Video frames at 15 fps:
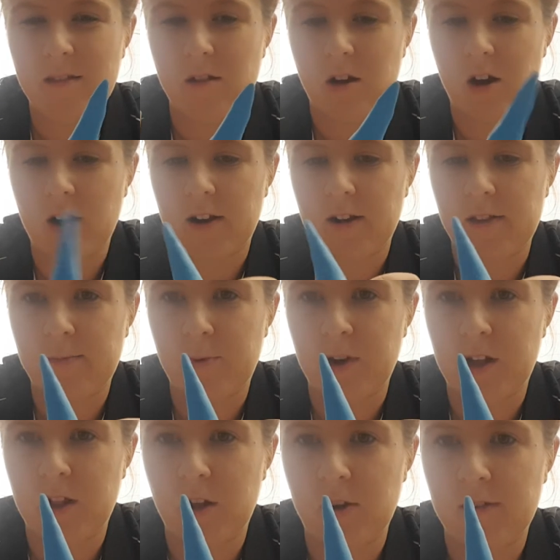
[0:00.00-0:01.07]
I reckon it's
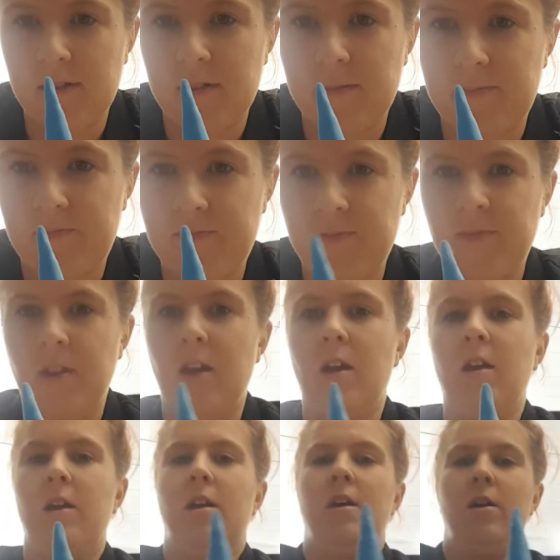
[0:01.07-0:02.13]
pretty close.
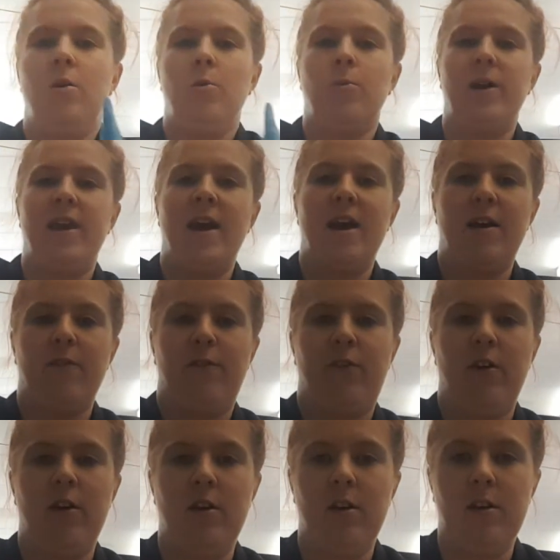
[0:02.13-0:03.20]
We have
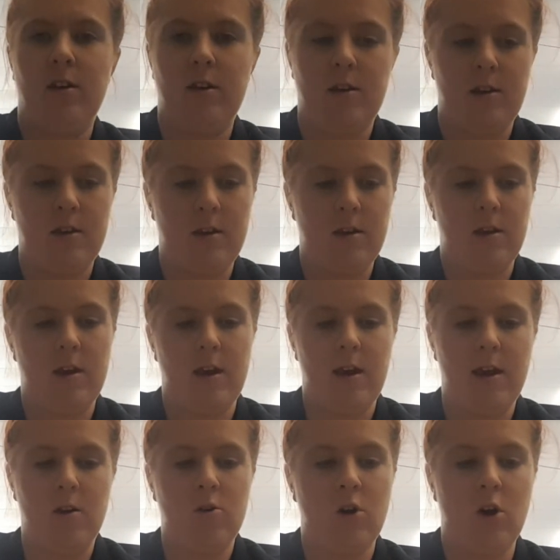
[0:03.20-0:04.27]

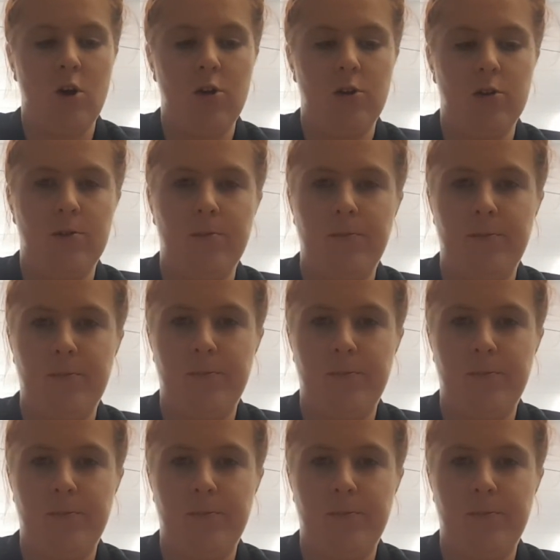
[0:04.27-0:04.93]
our cone,